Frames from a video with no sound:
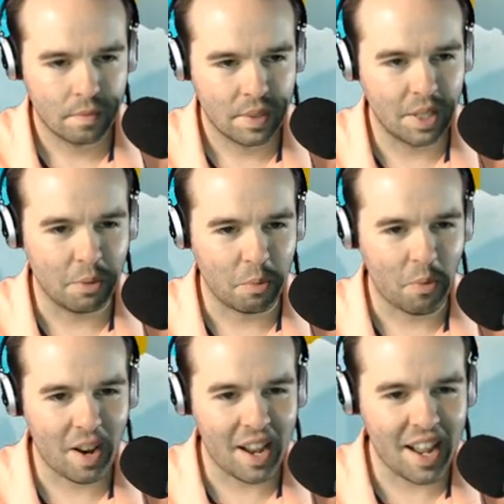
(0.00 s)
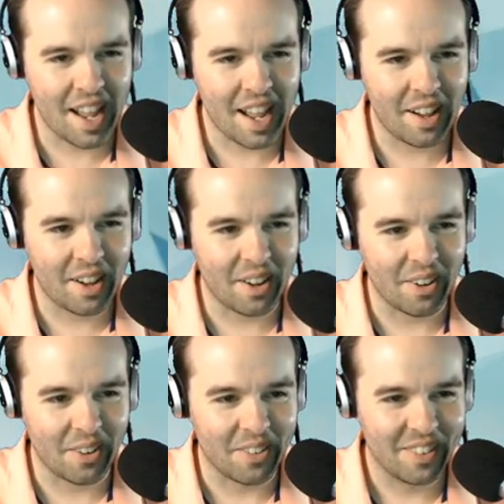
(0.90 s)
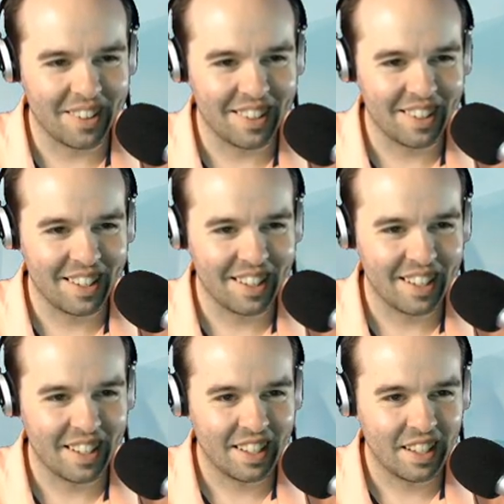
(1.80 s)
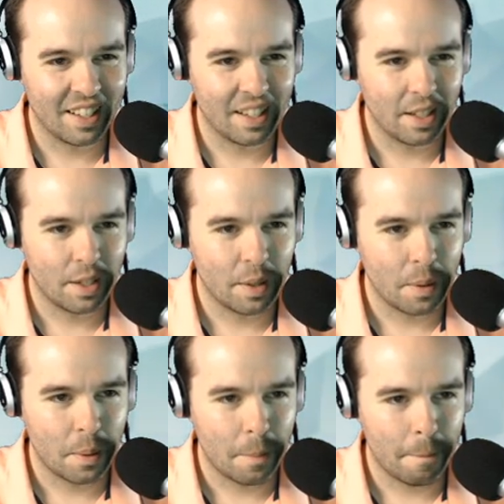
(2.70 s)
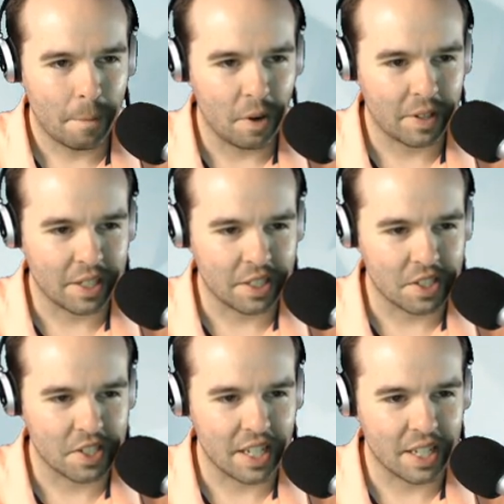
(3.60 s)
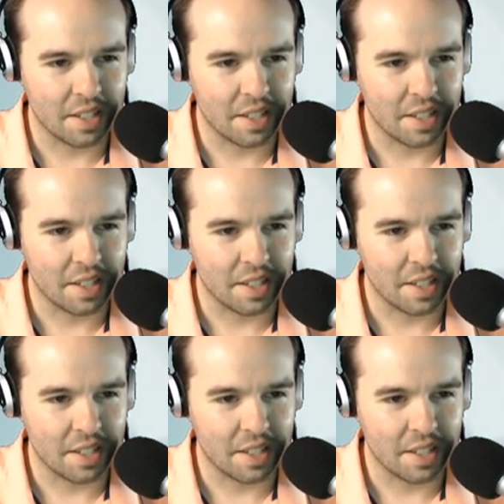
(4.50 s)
Wow! Woohoo! I forgot you just slide.